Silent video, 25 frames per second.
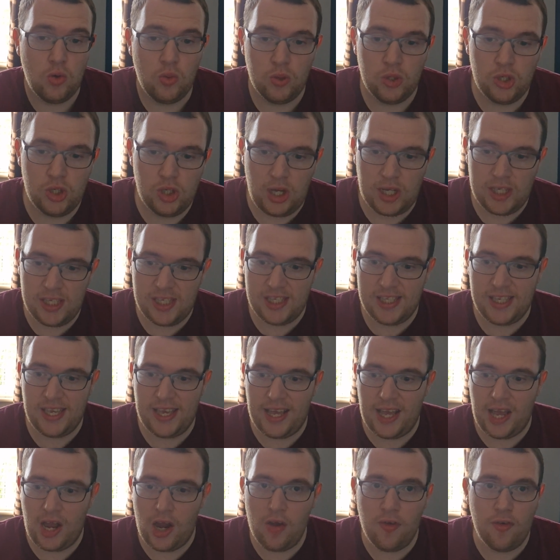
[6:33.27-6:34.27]
Would you like to see
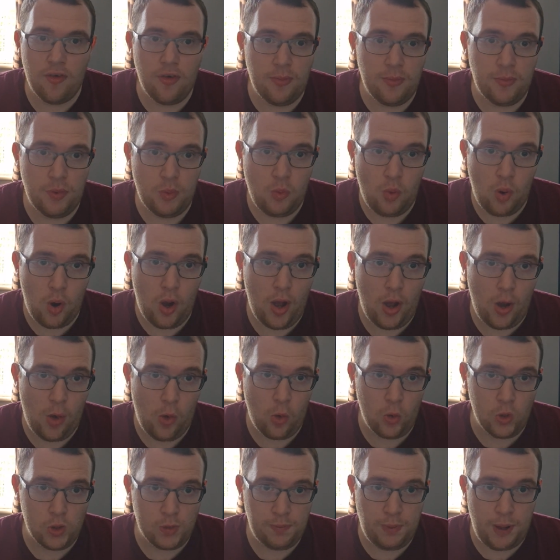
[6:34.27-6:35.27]
it go from the White
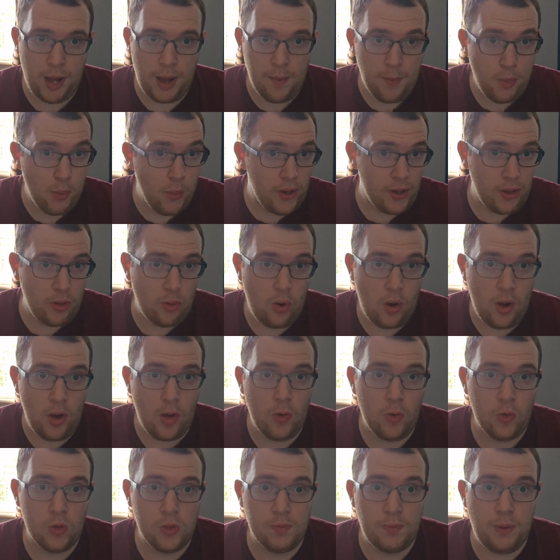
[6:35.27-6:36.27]
Horse pub, where the White
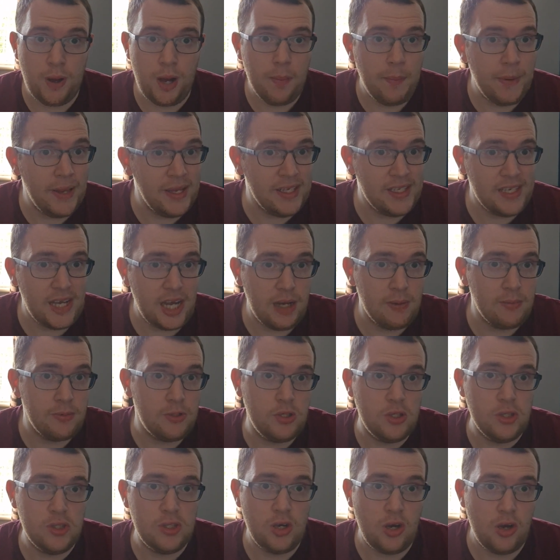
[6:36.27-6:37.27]
Horse pub is, up
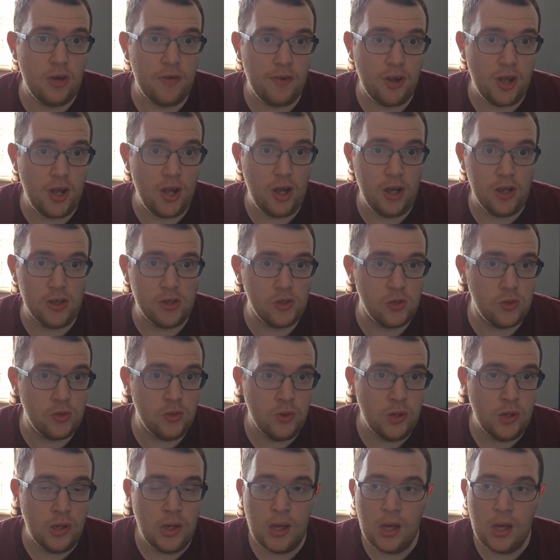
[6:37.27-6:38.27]
to Dover
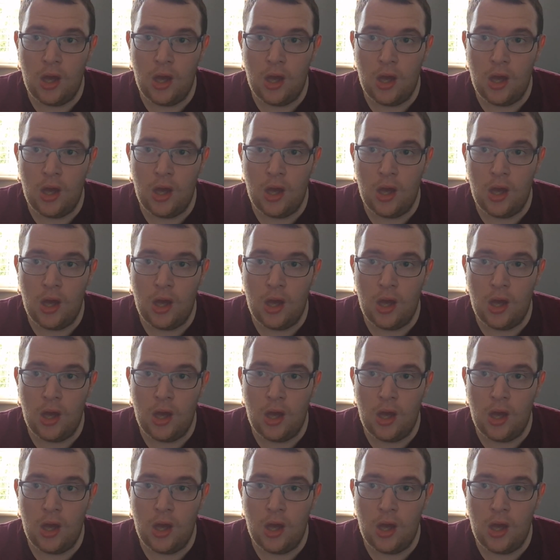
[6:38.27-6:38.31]
Castle?